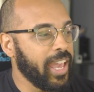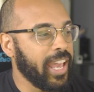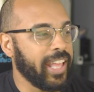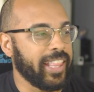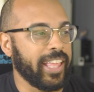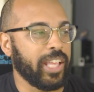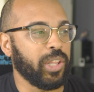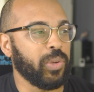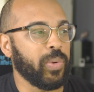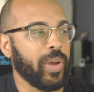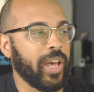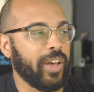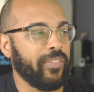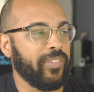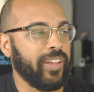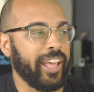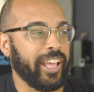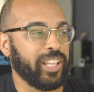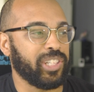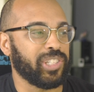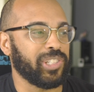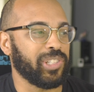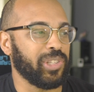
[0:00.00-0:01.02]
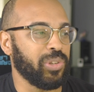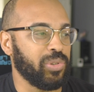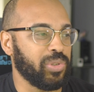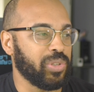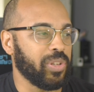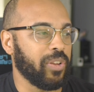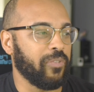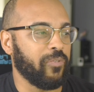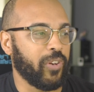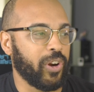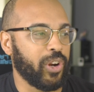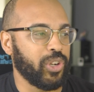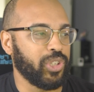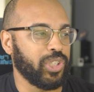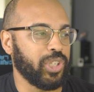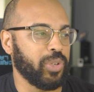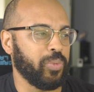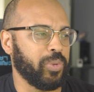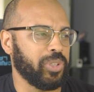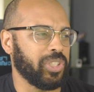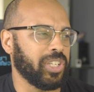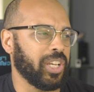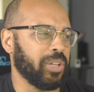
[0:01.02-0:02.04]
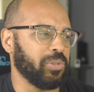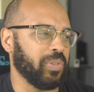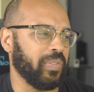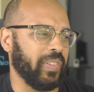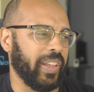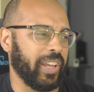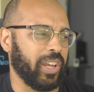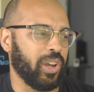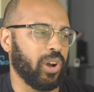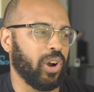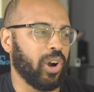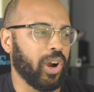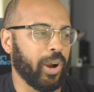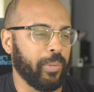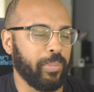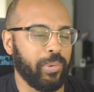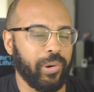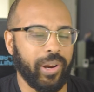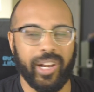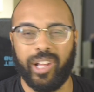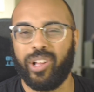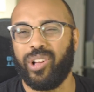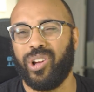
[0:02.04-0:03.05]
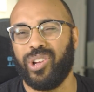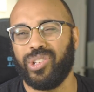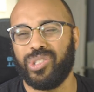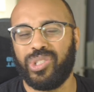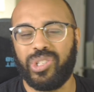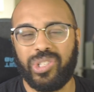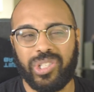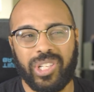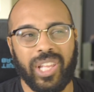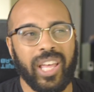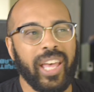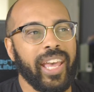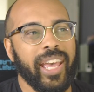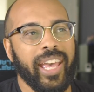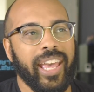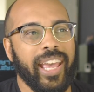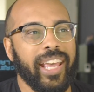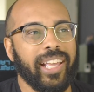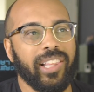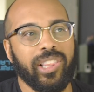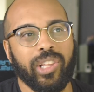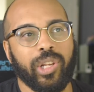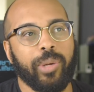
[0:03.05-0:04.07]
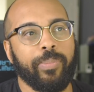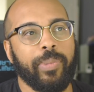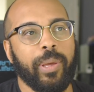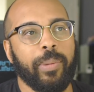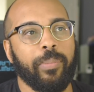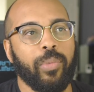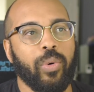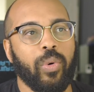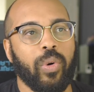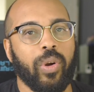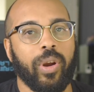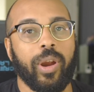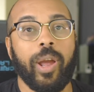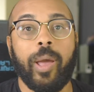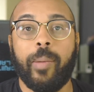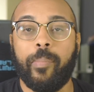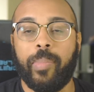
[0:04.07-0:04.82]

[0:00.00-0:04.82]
and they do have an exclusive version which comes with like an art print that costs just a little bit more.